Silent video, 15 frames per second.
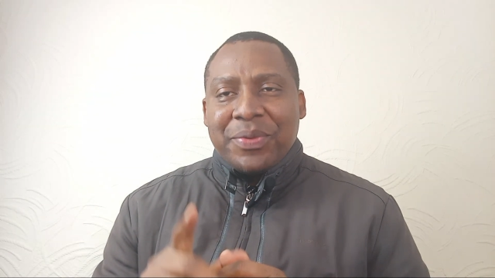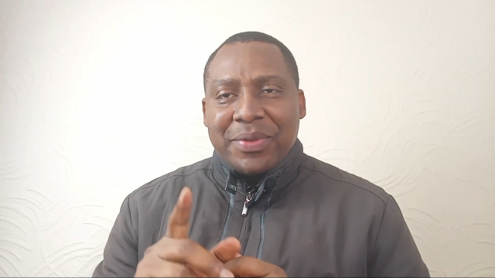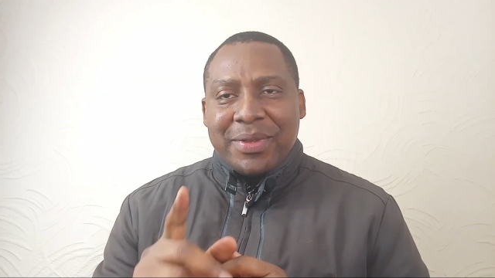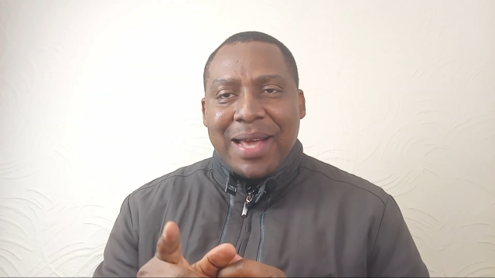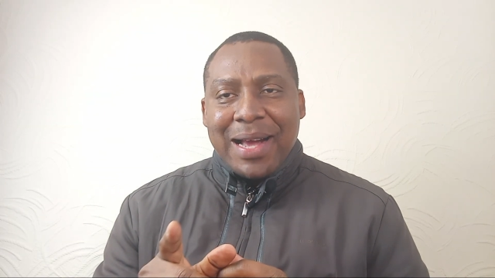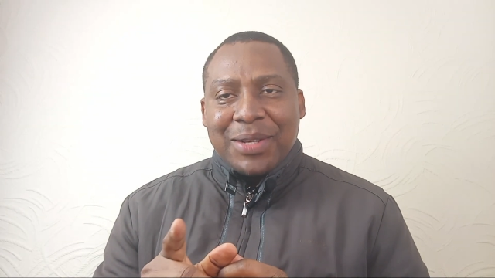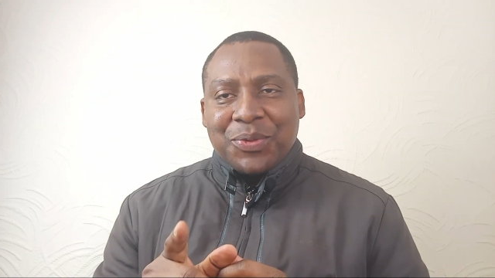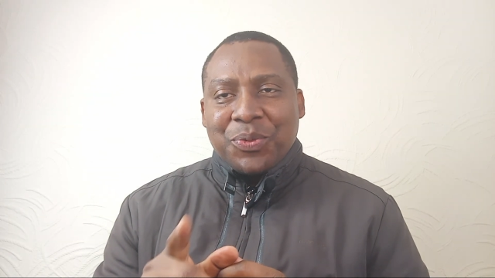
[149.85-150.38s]

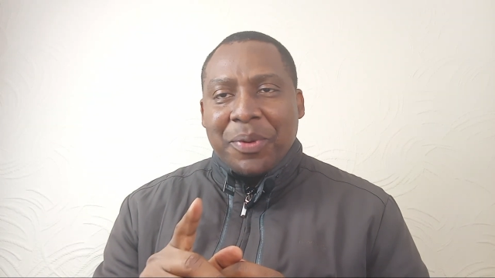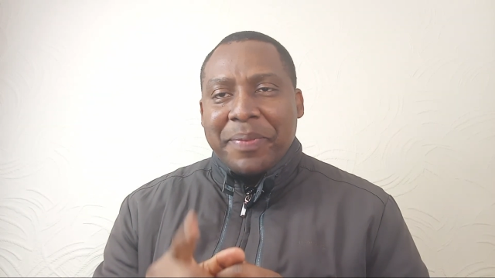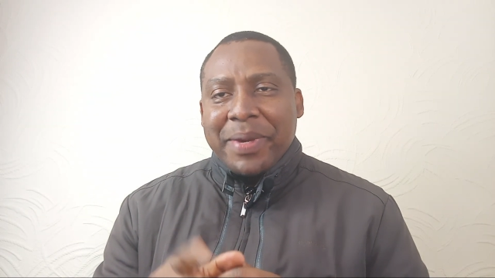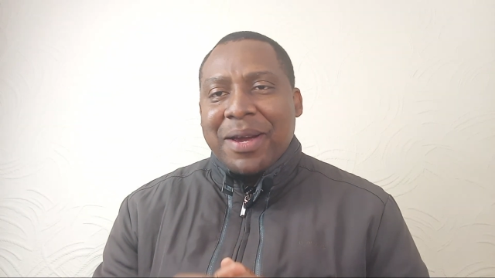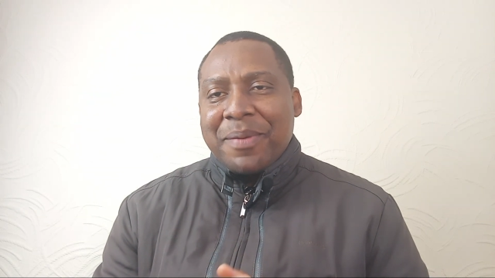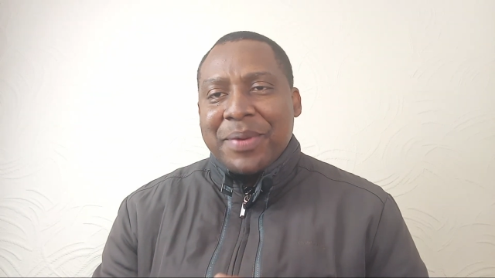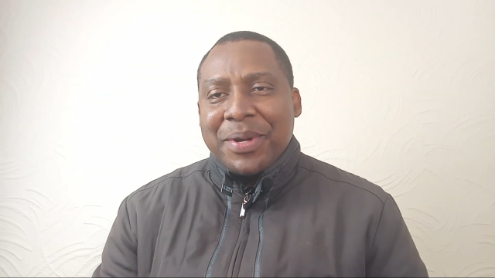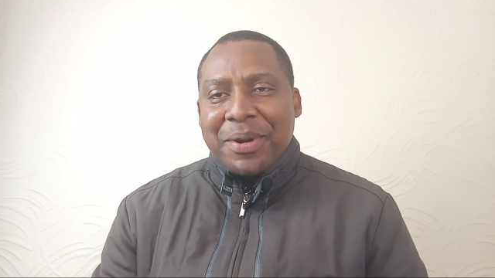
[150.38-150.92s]
that will be
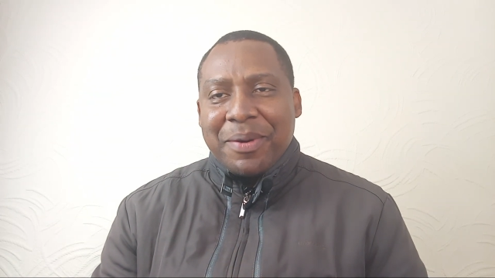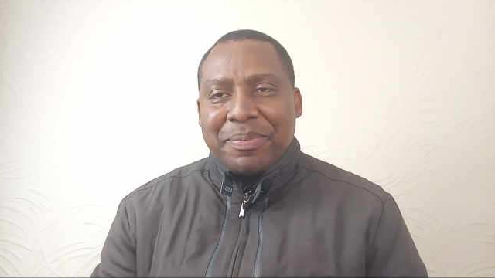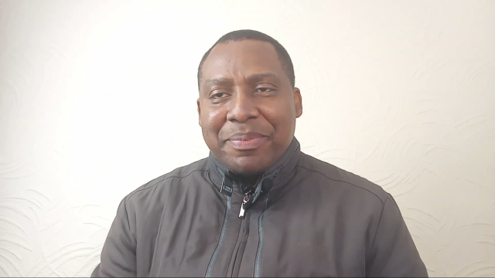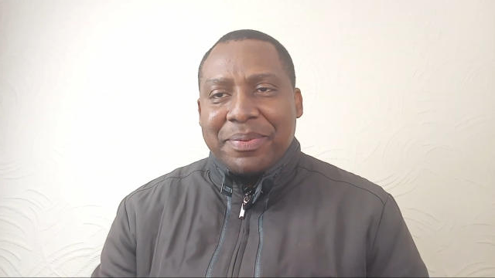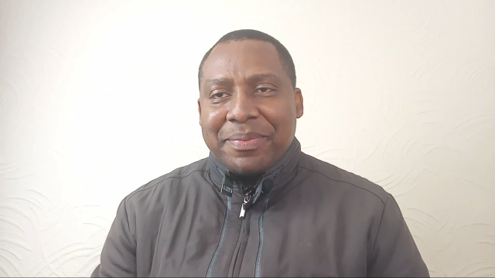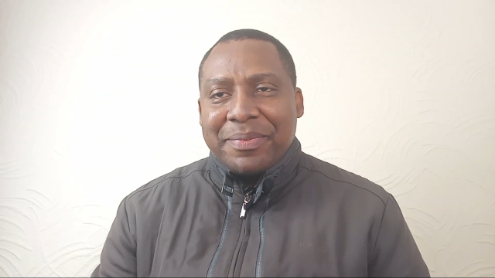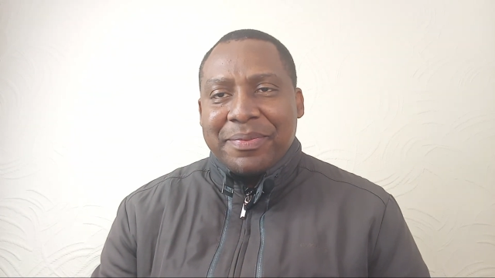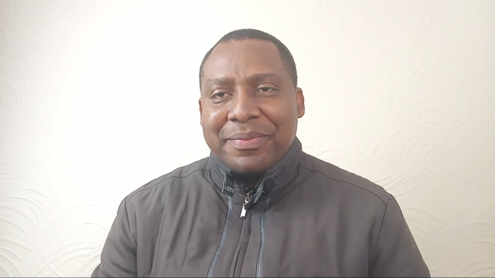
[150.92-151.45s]
coming up.
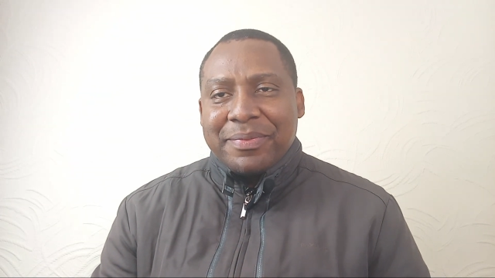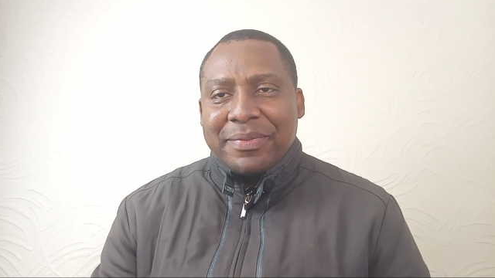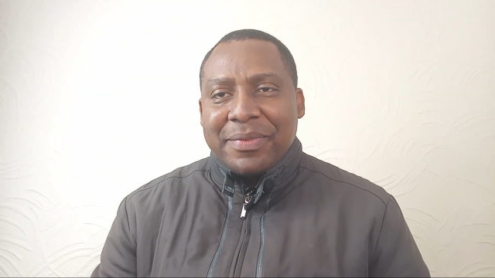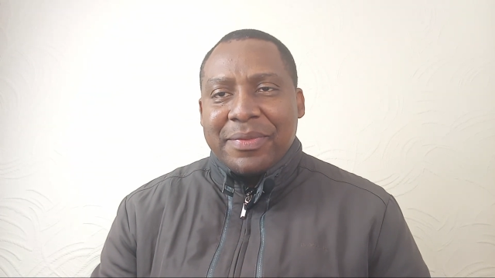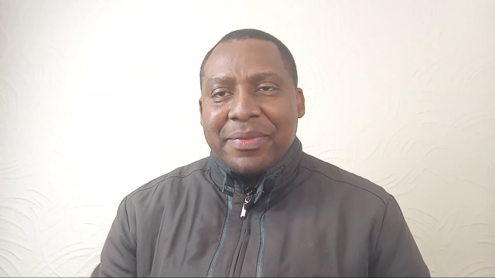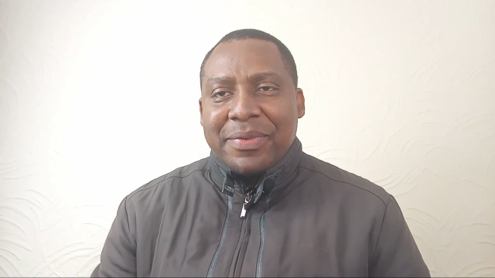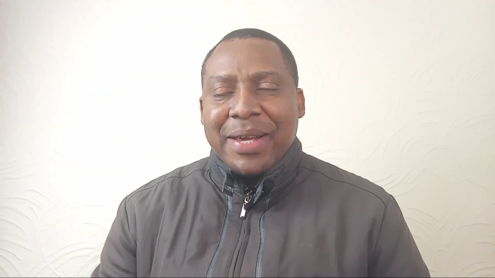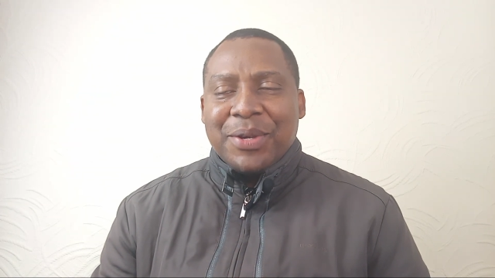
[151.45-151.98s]

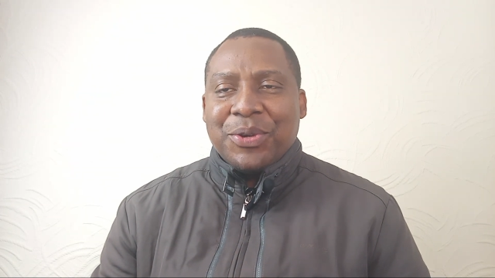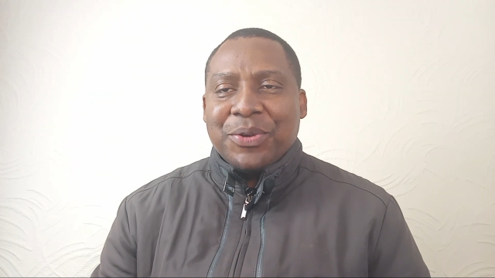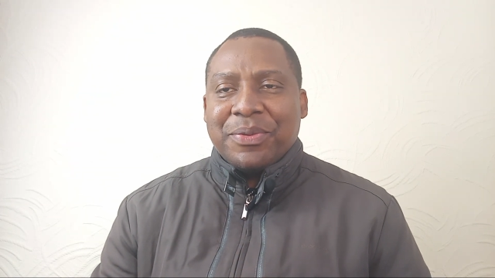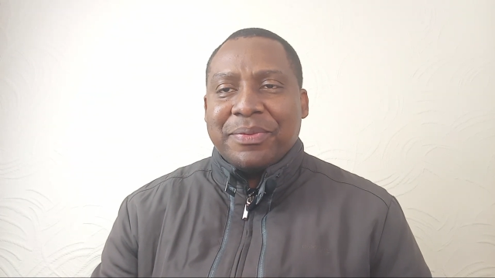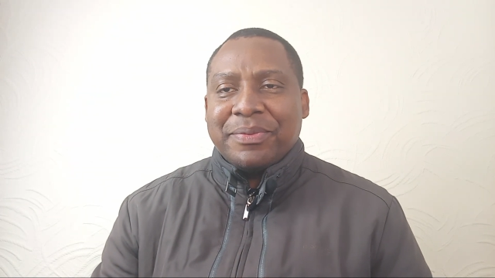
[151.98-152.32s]
Thank you.